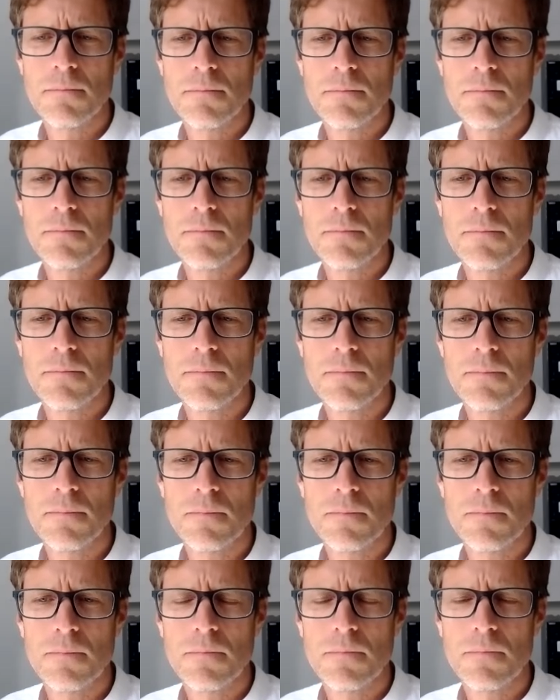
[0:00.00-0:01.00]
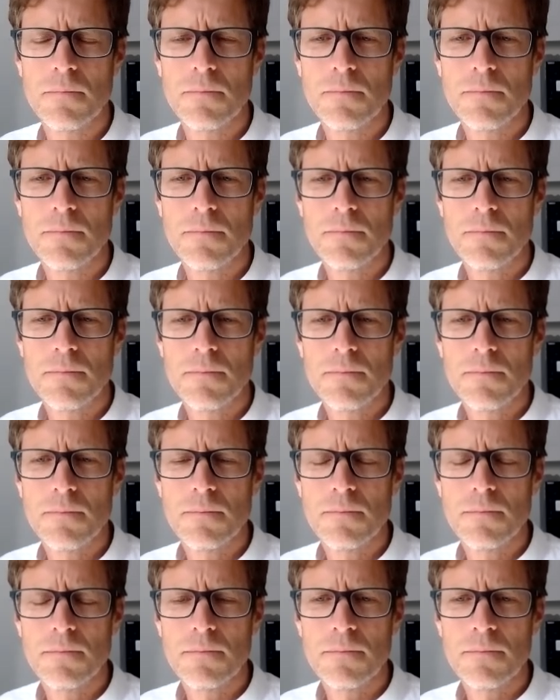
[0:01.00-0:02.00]

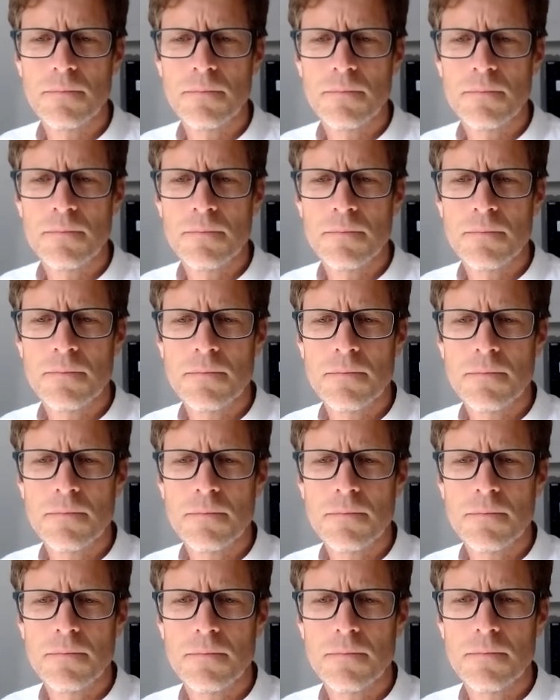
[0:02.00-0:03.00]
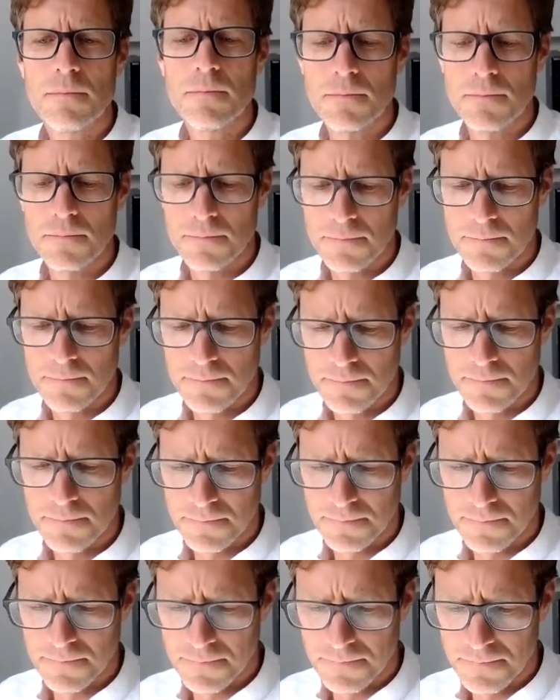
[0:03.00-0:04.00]

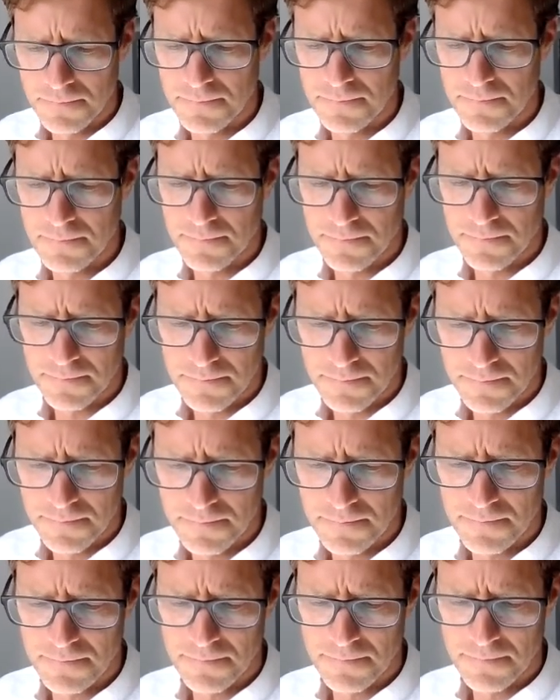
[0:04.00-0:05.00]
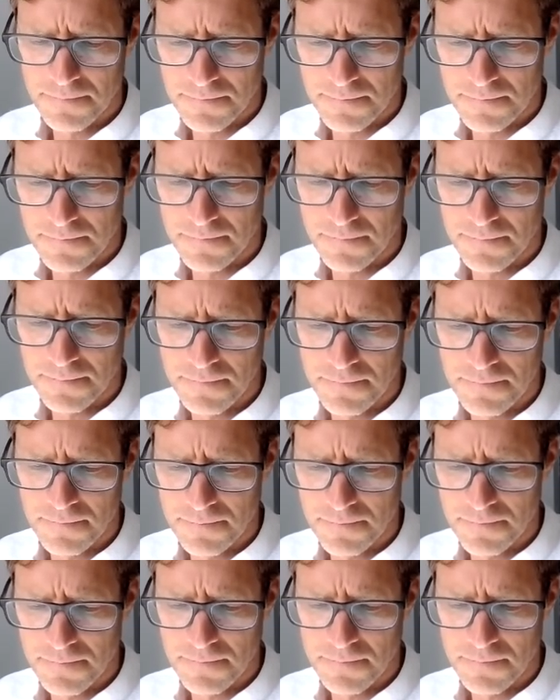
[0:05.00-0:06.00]

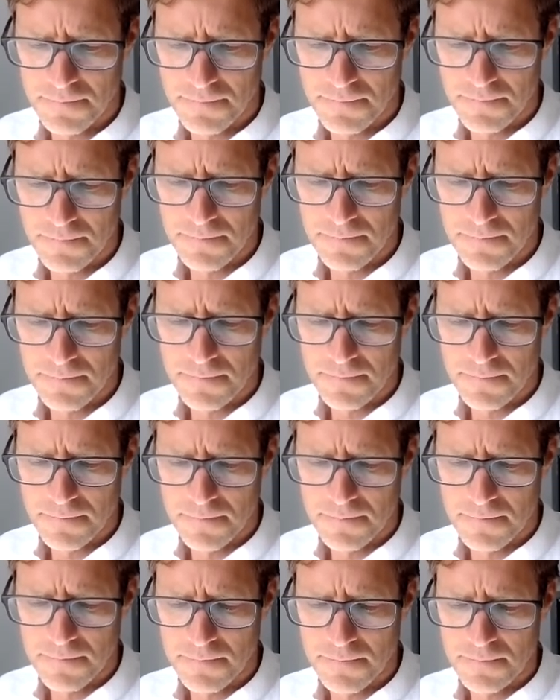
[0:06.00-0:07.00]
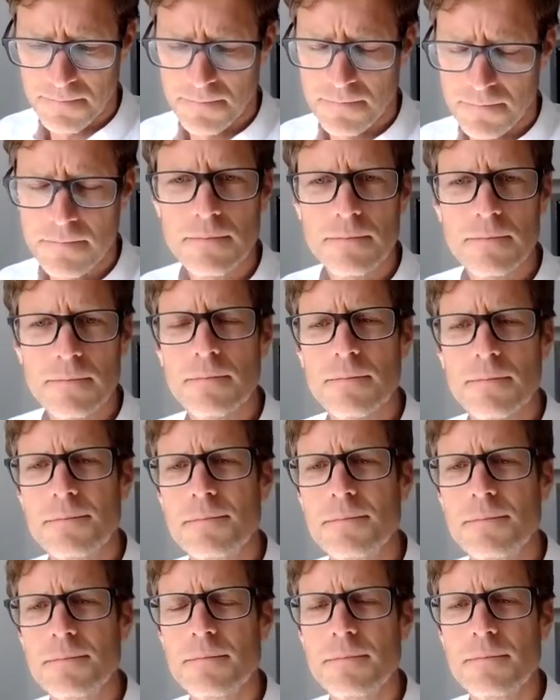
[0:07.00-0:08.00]
(not speaking)